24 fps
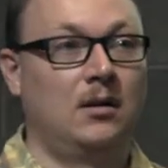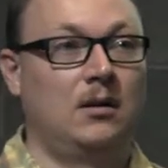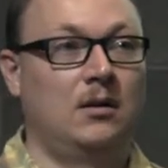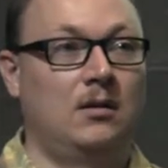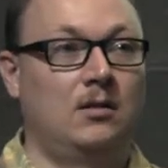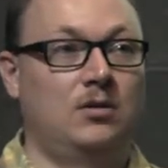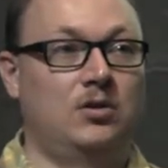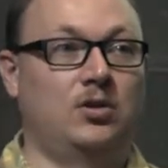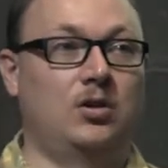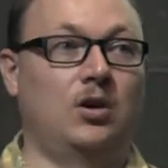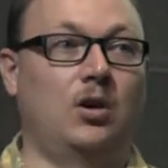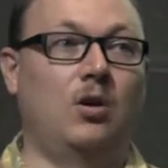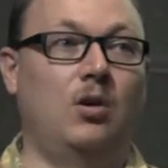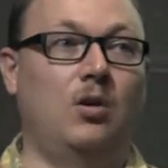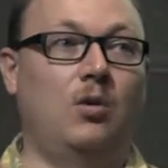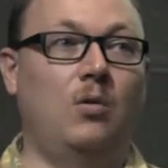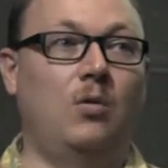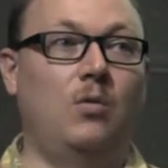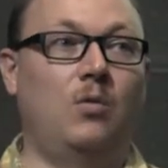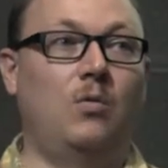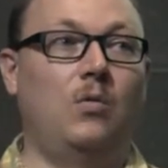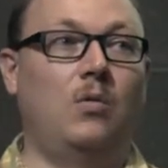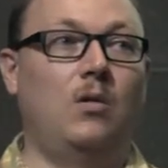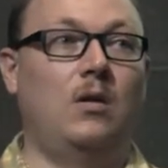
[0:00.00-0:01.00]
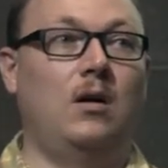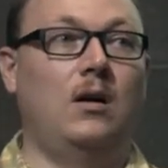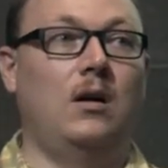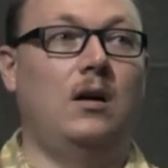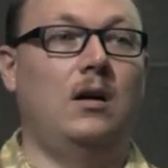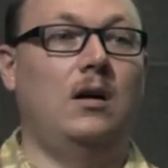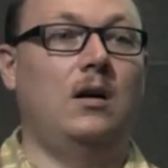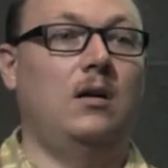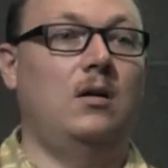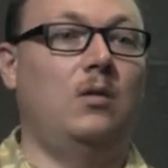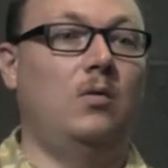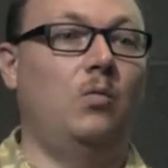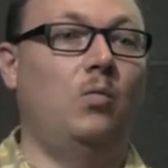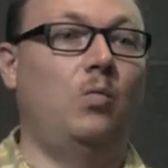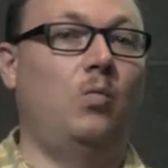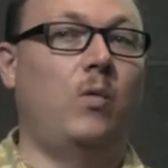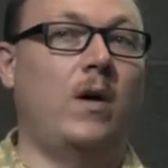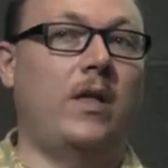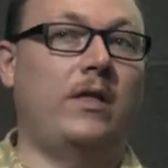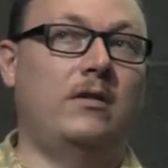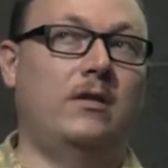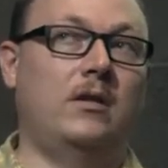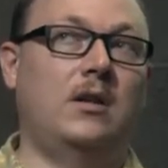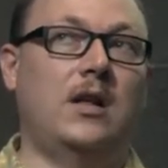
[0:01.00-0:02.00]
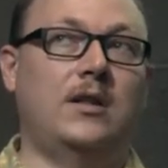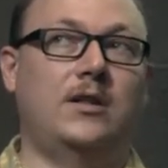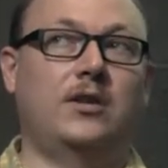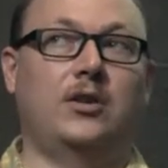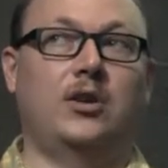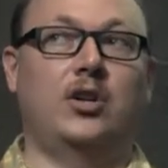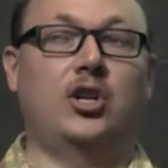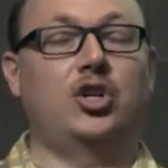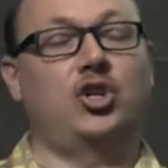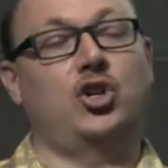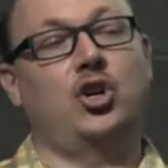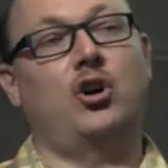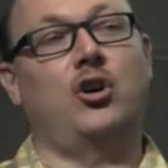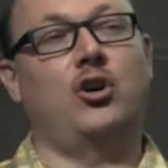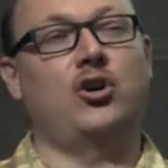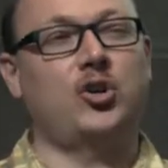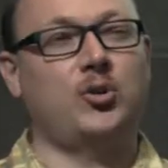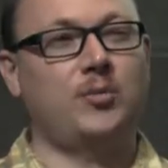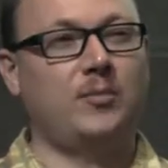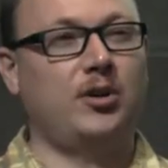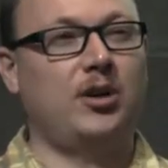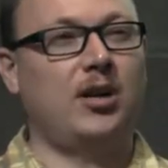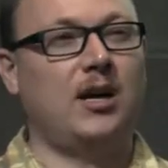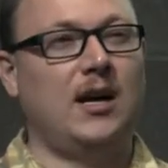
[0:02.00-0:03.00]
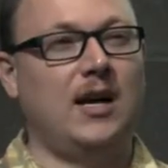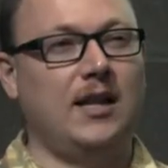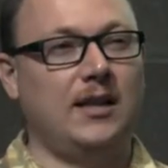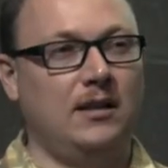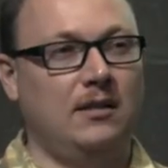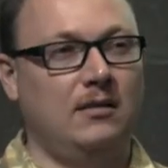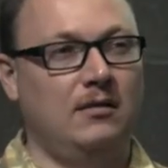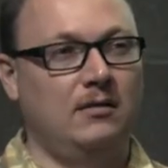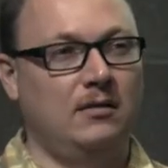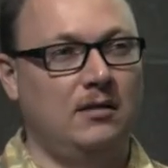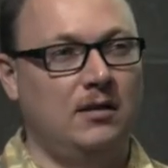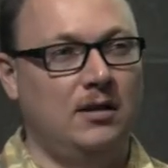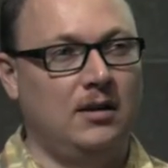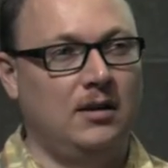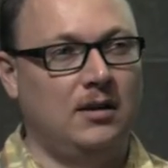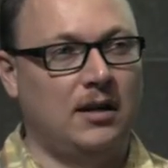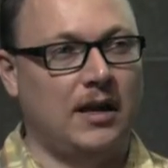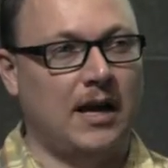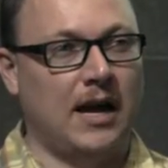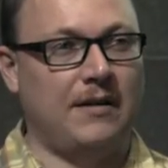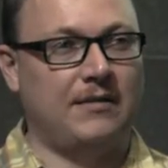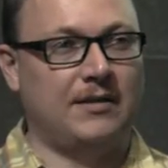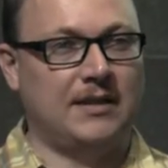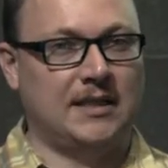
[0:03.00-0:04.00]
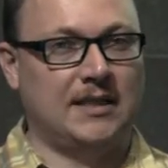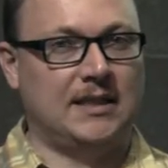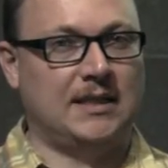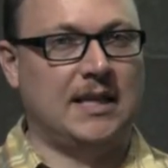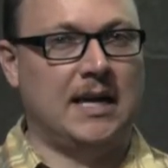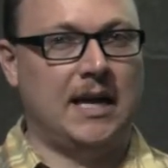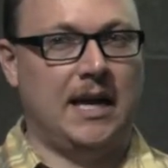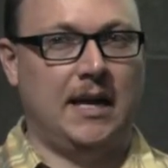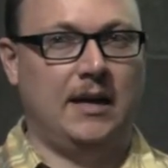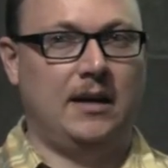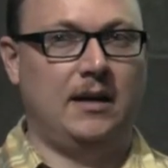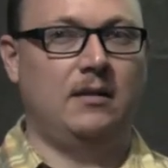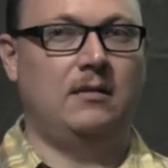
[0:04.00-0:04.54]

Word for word: So whether or not they're going to charge him or not, they haven't said.